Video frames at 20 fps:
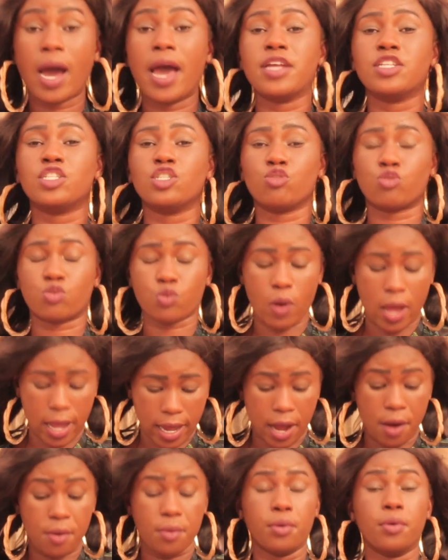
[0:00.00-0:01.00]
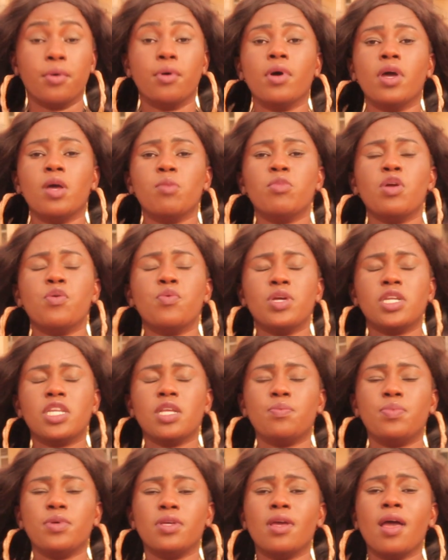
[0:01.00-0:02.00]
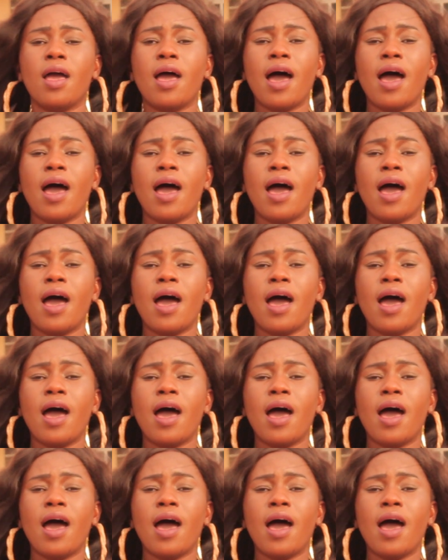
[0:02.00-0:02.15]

I just so I can home. Be ready, be.